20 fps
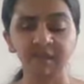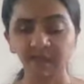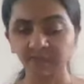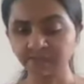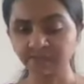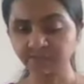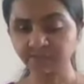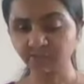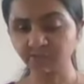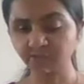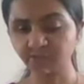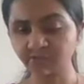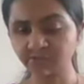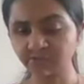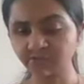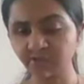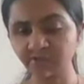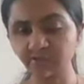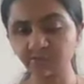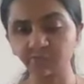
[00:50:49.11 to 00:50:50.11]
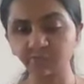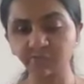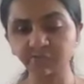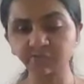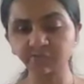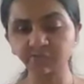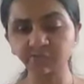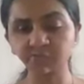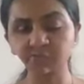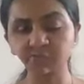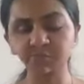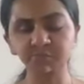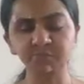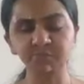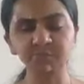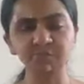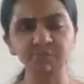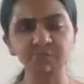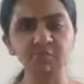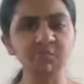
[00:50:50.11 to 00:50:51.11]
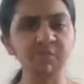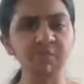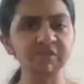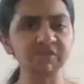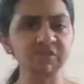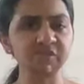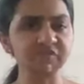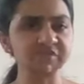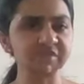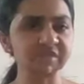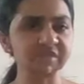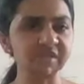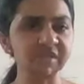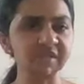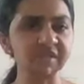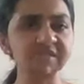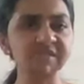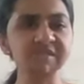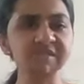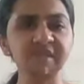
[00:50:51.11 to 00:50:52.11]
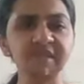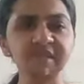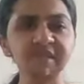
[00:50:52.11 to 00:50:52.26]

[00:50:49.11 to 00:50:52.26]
Also, those who are going through too much of stress,